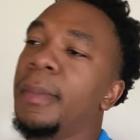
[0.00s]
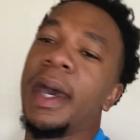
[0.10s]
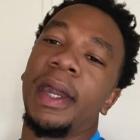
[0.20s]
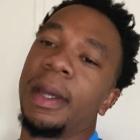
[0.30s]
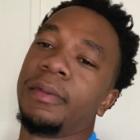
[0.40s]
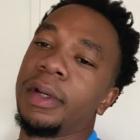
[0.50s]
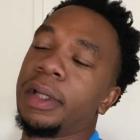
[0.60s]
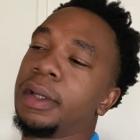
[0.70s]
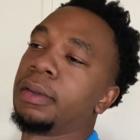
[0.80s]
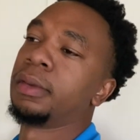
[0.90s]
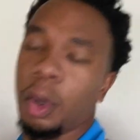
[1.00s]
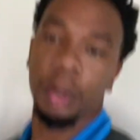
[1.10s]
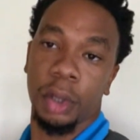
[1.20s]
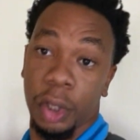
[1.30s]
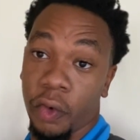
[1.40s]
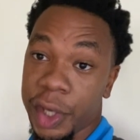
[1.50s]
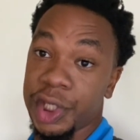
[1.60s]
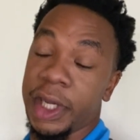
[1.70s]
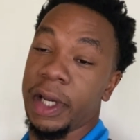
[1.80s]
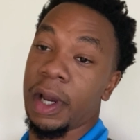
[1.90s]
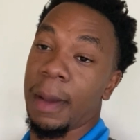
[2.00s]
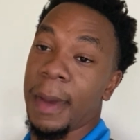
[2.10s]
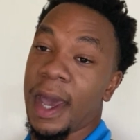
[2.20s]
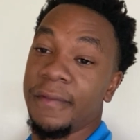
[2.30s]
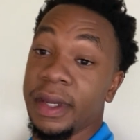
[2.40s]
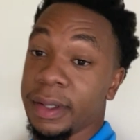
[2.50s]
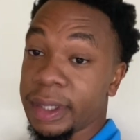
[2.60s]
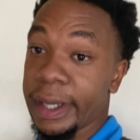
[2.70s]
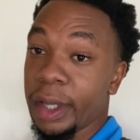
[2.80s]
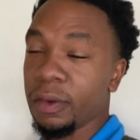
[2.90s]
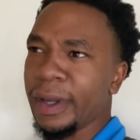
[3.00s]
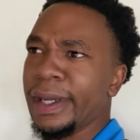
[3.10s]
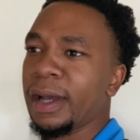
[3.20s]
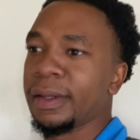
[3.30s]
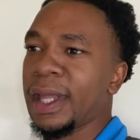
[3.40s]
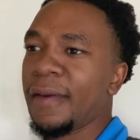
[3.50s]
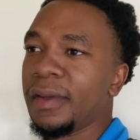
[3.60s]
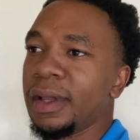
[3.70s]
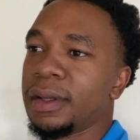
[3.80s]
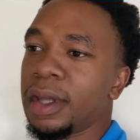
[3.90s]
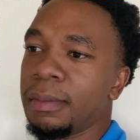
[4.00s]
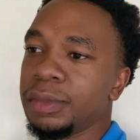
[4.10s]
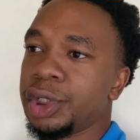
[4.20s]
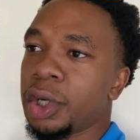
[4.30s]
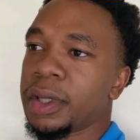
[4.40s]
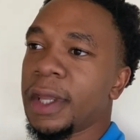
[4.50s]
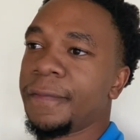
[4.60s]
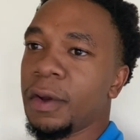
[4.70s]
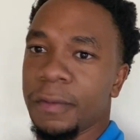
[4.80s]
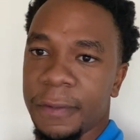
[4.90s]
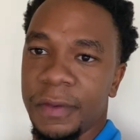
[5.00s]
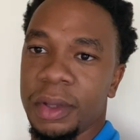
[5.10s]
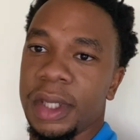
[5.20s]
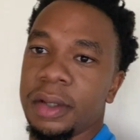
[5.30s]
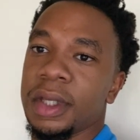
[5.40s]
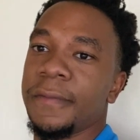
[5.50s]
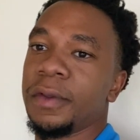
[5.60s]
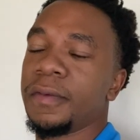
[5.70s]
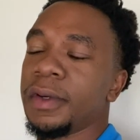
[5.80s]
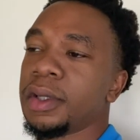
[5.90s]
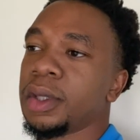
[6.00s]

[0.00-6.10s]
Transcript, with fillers: mad hype right now. Also on the KRESH gear, I'm having a sale right now because I have some shirts left over and a few stickers left over.